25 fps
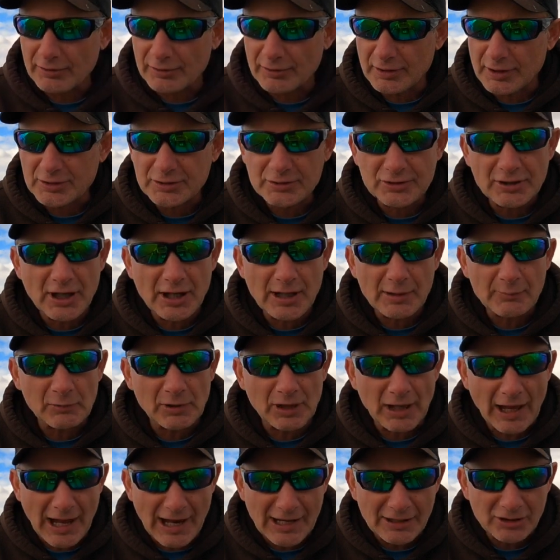this time
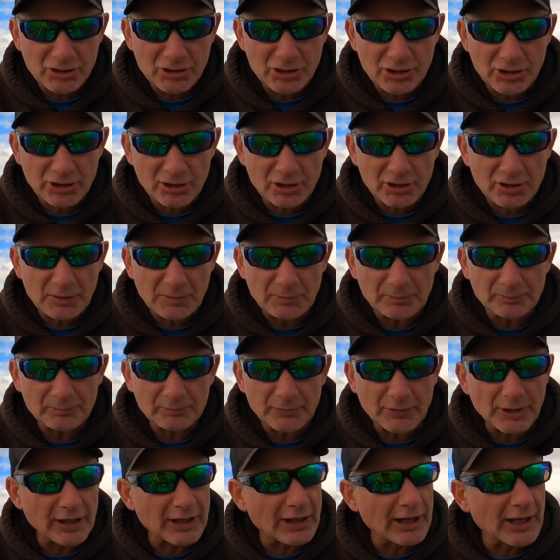last year,
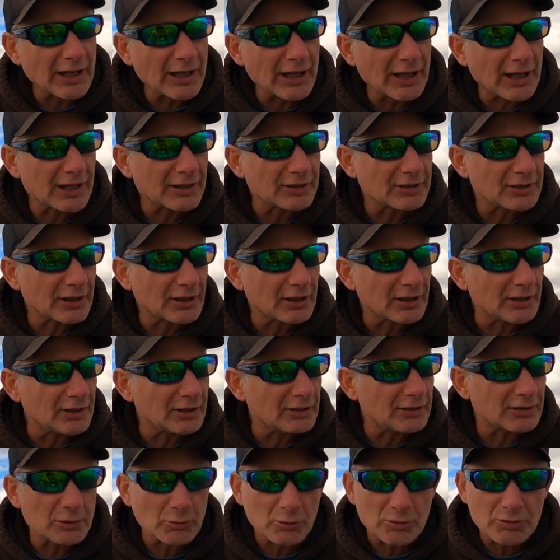and
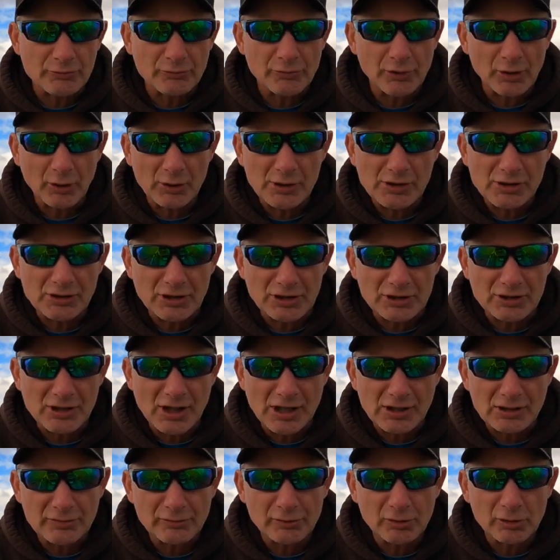it was very
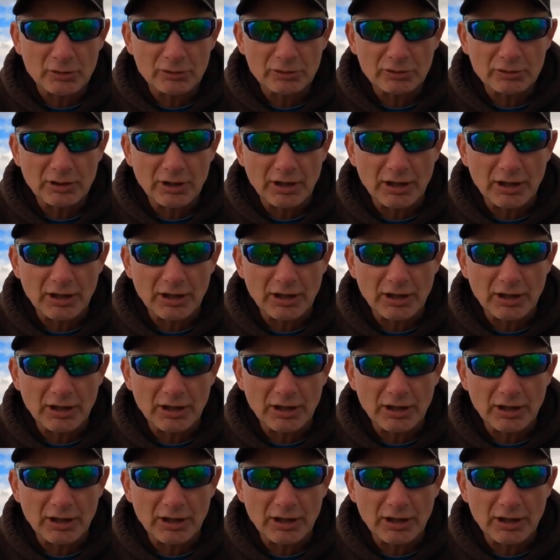successful.